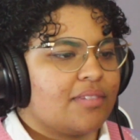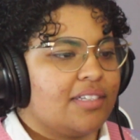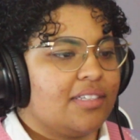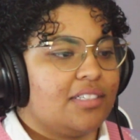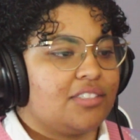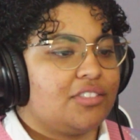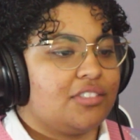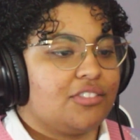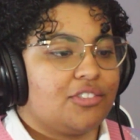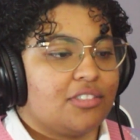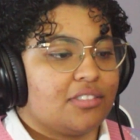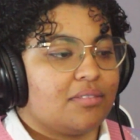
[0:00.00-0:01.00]
Unless
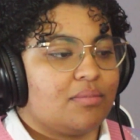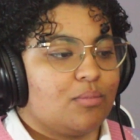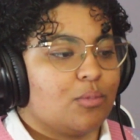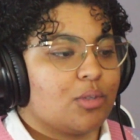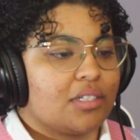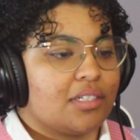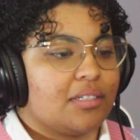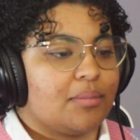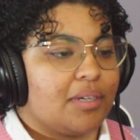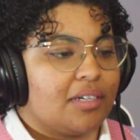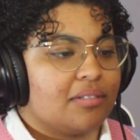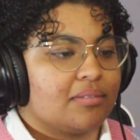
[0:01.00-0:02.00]
she's just worried
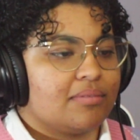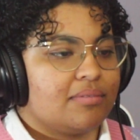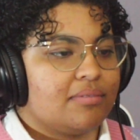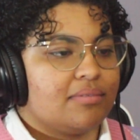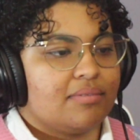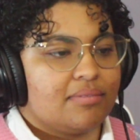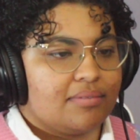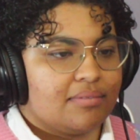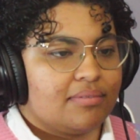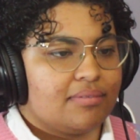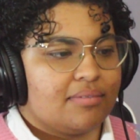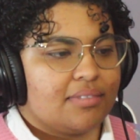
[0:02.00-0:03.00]
about
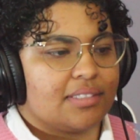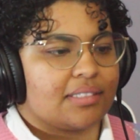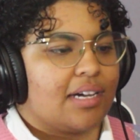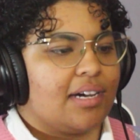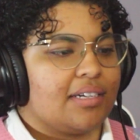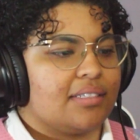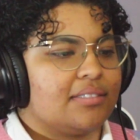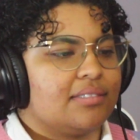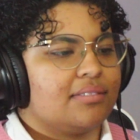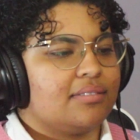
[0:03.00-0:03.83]
this guy.